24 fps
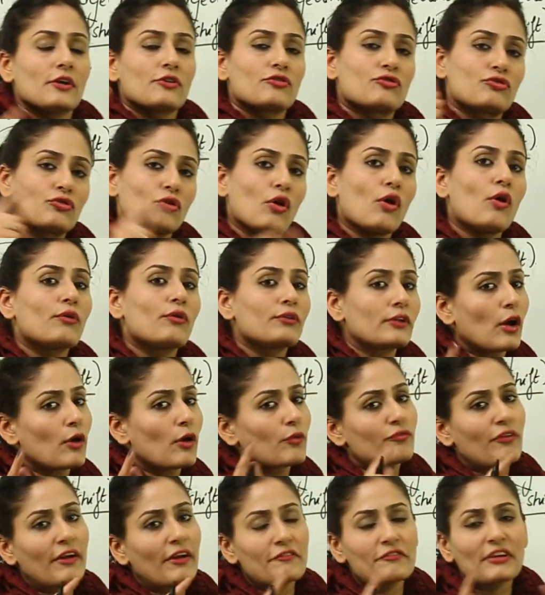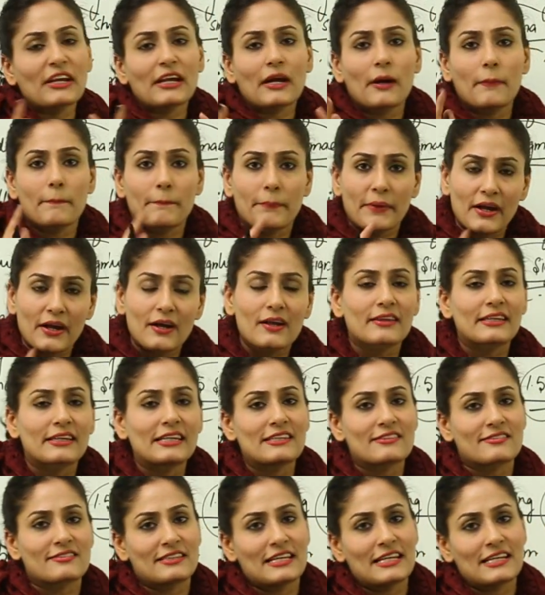So now when we compare
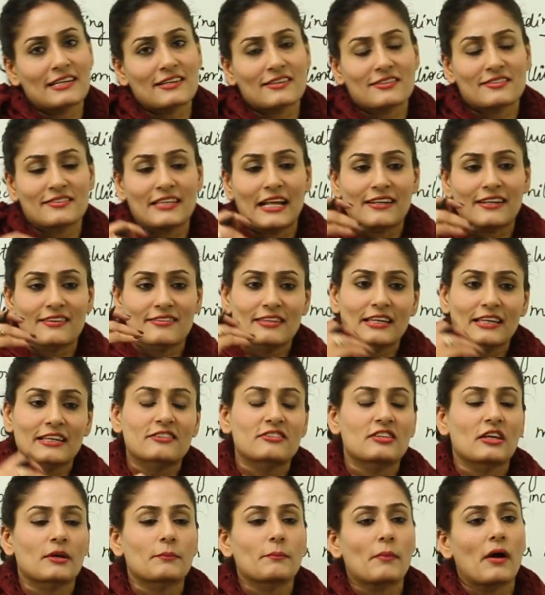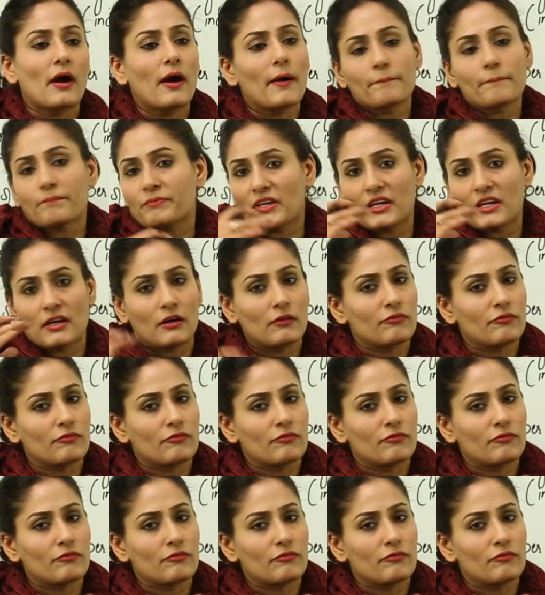these things, that 6 sigma